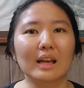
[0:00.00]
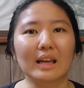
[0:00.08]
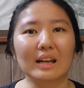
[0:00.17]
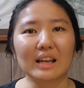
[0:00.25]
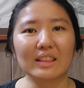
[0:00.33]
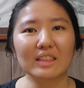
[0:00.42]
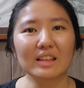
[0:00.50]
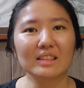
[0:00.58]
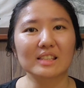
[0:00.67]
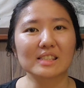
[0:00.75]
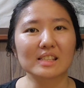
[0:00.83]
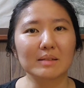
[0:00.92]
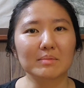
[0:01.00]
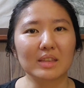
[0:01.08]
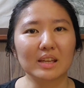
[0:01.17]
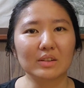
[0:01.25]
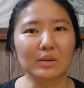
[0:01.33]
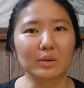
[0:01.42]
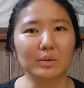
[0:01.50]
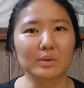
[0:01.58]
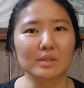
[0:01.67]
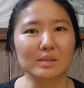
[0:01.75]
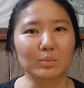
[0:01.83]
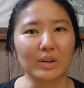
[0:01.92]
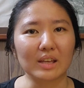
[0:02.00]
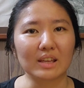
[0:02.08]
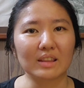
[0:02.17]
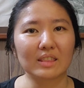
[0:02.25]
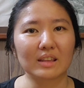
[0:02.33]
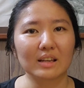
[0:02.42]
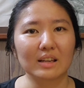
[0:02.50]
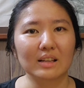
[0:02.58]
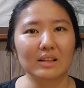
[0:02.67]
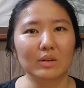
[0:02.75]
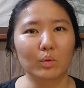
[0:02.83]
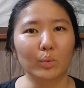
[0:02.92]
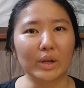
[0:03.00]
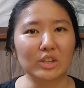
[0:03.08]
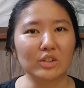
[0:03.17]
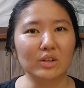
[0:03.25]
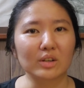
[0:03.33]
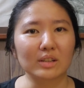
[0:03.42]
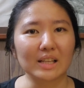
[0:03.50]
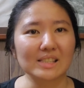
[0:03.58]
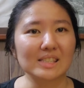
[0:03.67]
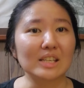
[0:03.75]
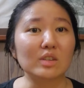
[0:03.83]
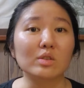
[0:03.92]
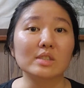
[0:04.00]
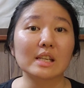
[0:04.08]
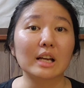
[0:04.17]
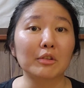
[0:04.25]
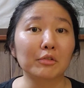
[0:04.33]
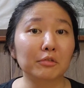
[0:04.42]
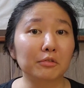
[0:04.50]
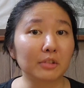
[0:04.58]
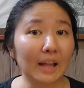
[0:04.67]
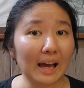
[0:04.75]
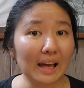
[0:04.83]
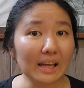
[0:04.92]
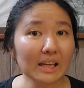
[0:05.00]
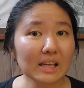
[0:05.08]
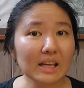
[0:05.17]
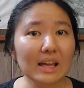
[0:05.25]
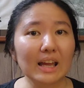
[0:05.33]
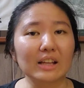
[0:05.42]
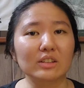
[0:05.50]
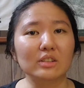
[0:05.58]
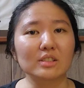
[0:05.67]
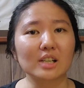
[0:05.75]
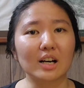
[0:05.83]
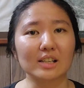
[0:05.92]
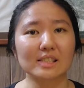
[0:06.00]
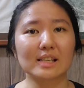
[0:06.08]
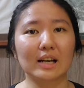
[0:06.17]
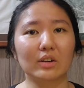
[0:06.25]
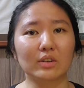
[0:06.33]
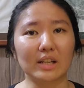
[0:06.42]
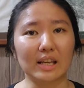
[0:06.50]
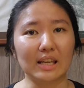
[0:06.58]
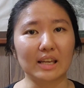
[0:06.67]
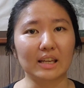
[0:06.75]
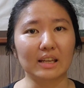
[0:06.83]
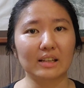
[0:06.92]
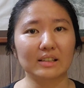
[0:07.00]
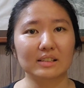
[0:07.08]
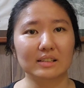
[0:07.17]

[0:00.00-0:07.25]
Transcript: And I think the same thing goes with when you're, let's say, using a fly and you toss out a